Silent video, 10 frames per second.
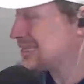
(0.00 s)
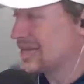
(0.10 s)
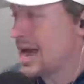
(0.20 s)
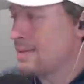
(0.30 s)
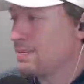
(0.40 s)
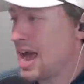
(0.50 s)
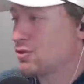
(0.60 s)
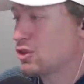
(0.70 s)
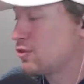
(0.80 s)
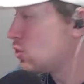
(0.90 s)
night
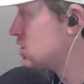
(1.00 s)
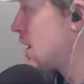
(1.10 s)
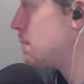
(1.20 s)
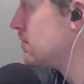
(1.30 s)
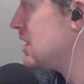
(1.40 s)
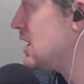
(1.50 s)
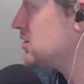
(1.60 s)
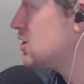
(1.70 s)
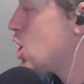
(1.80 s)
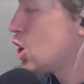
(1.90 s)
after the first couple of
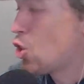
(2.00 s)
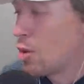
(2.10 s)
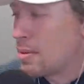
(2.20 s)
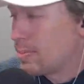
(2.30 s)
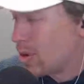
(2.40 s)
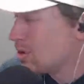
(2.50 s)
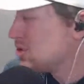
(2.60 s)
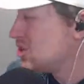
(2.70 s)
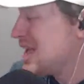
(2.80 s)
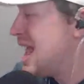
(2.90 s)
innings. Corbin
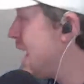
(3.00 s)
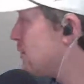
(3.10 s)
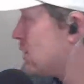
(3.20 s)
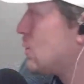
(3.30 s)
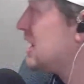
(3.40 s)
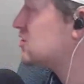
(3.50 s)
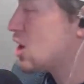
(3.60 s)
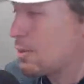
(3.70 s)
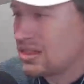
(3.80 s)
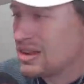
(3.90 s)
Burns, an error. We can talk
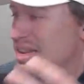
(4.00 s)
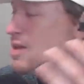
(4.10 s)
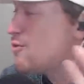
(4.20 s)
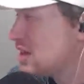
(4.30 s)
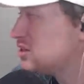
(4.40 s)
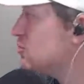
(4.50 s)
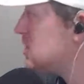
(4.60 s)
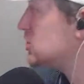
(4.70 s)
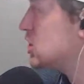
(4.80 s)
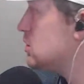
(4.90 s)
about the defensive
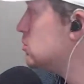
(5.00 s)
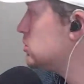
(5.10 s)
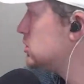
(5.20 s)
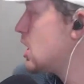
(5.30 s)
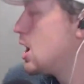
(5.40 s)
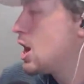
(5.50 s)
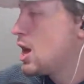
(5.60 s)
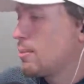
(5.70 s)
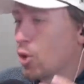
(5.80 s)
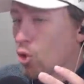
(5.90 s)
miscues.
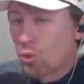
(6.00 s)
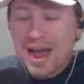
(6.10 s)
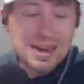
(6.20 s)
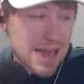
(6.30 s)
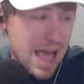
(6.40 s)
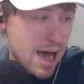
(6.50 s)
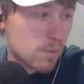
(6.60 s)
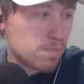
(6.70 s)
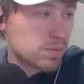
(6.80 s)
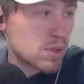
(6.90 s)
But right
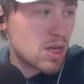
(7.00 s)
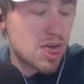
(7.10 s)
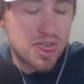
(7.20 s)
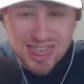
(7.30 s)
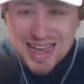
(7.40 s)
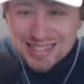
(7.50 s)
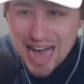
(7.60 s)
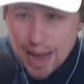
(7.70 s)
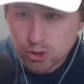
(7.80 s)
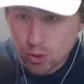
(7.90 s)
now, the
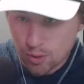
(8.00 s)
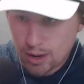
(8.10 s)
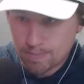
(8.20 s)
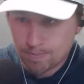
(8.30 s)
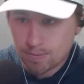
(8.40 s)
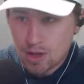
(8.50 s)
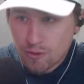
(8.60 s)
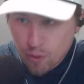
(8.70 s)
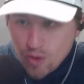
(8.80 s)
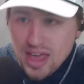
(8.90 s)
top story
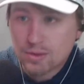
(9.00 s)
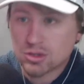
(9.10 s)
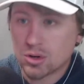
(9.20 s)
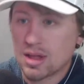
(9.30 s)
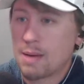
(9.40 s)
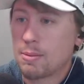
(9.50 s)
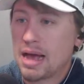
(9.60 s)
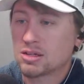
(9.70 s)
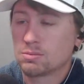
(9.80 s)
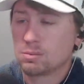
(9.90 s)
for the Arizona
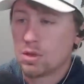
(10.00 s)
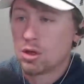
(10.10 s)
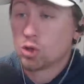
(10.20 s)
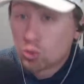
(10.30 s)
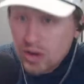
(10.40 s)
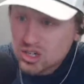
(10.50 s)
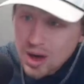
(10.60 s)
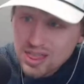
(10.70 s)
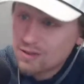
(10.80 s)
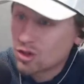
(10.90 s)
Diamondbacks, the reason
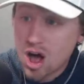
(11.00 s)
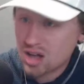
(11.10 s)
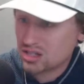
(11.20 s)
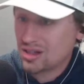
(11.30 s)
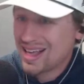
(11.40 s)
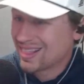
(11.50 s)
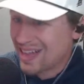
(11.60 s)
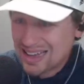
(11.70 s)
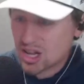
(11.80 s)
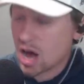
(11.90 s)
why they've lost the
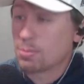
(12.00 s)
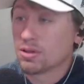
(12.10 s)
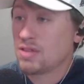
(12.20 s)
last couple of